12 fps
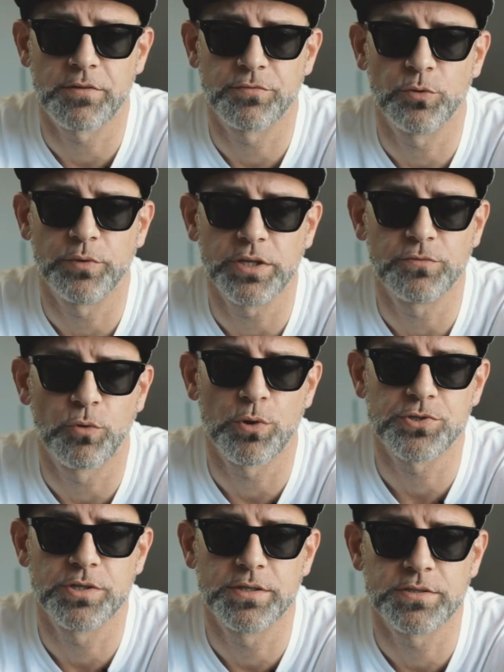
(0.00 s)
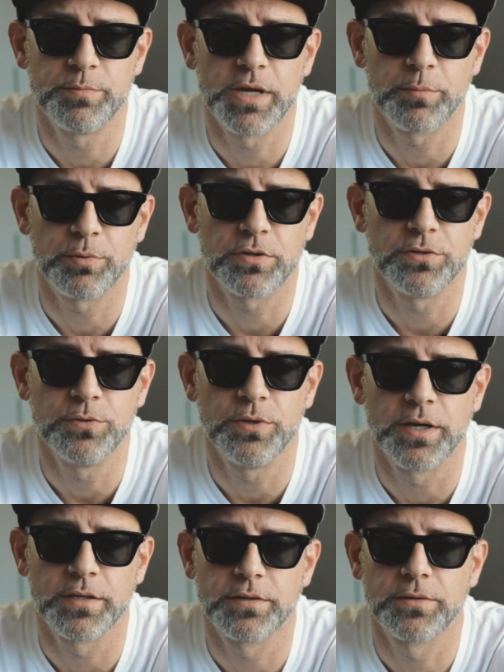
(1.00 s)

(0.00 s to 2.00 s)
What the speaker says: I feel really fortunate to be able to do that.